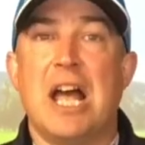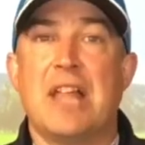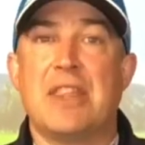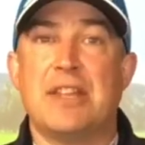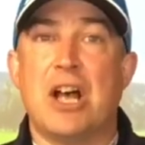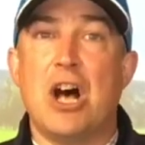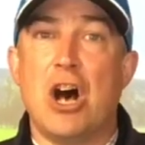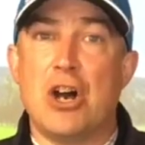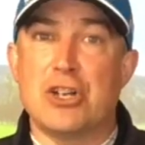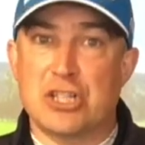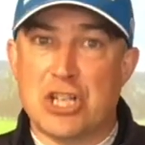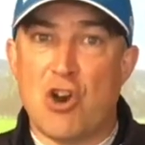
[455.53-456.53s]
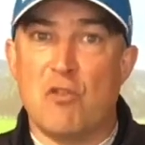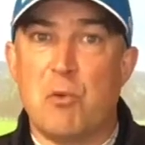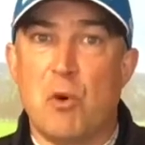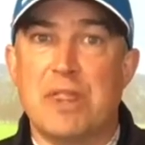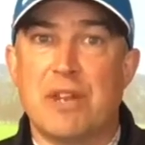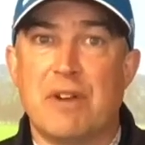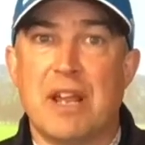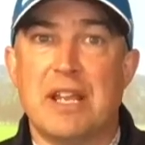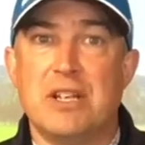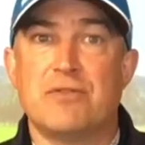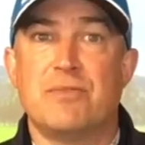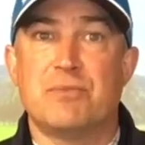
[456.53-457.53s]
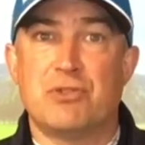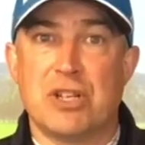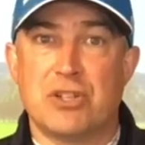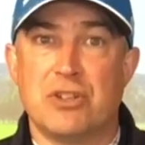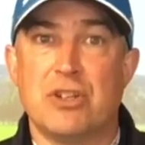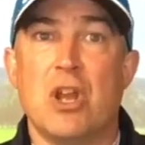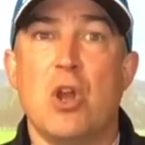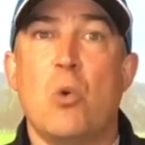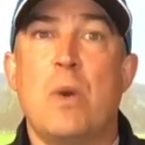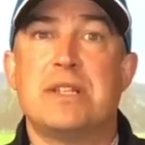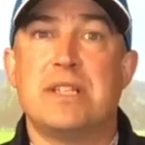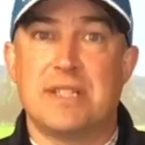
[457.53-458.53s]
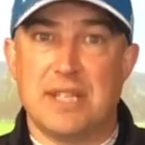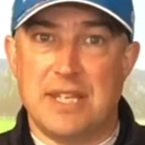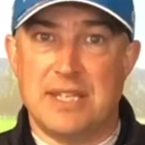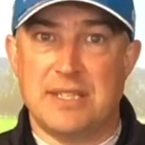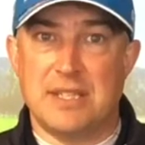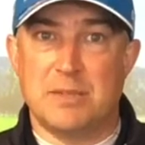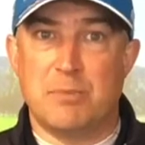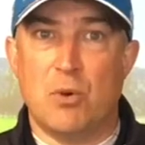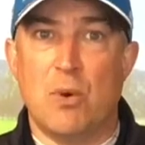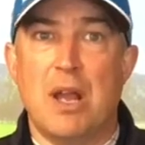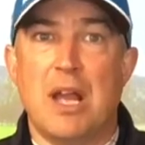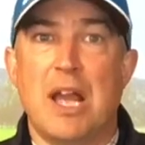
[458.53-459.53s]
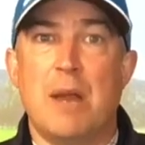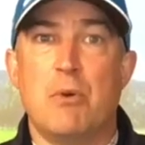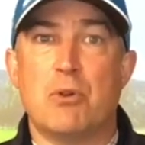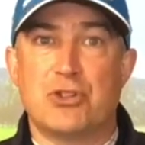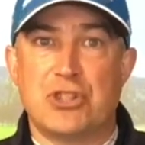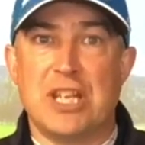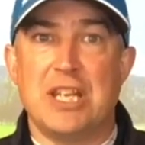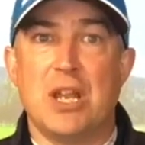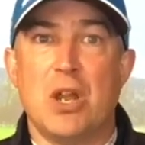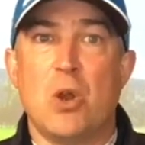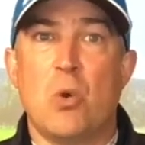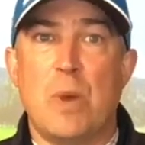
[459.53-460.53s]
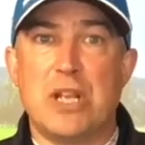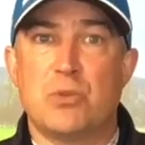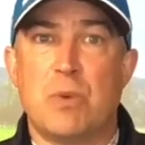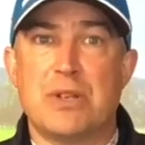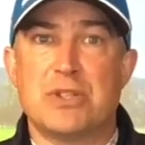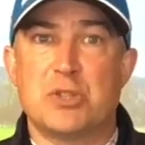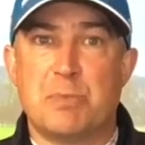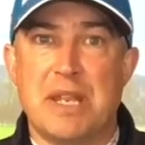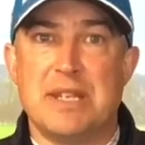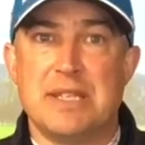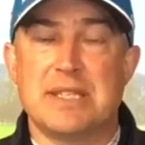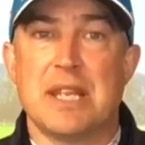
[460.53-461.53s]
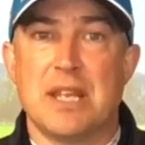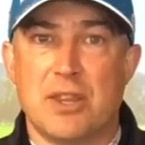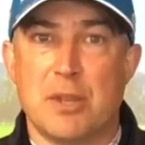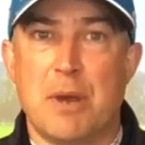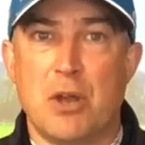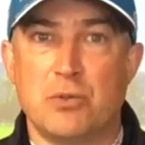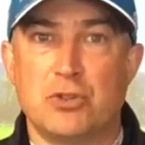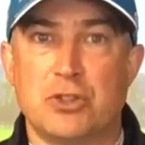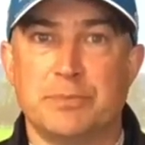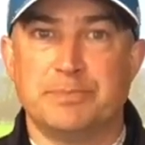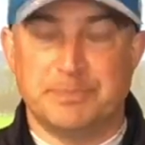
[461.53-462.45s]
And then the hardest golf ball in the range from Srixon, which is the distance ball. And we'll see which one spins the most.